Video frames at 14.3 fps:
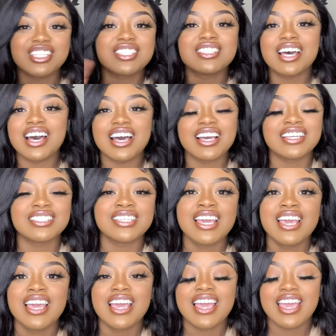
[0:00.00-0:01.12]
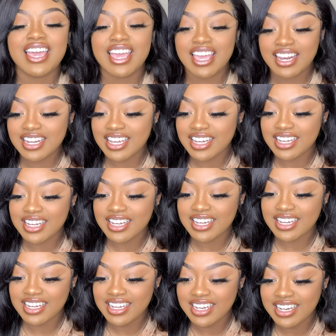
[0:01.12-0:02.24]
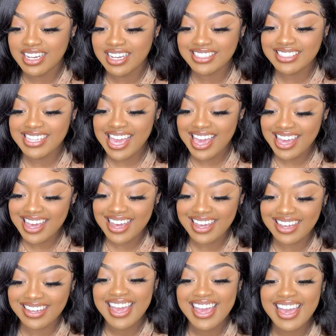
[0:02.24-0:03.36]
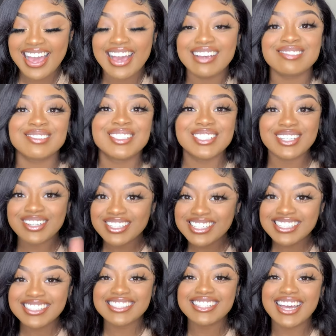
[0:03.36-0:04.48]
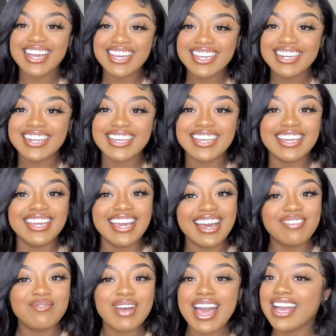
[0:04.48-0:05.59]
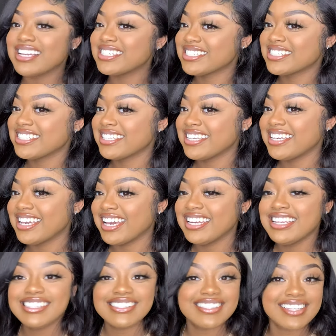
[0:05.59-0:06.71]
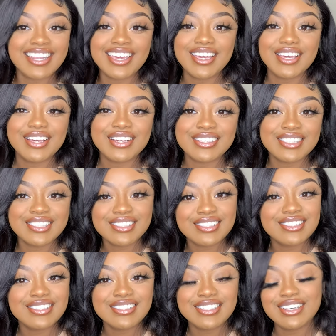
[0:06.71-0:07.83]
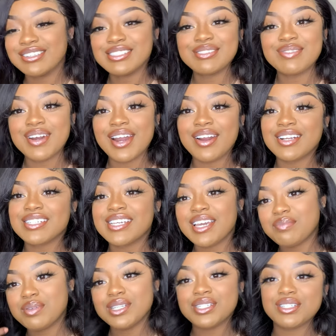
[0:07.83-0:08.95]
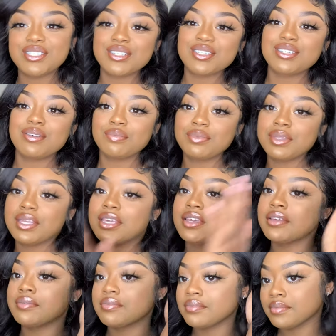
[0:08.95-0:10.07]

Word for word: the sides. And yeah, I'm so excited. I need to like go somewhere or take pictures or something.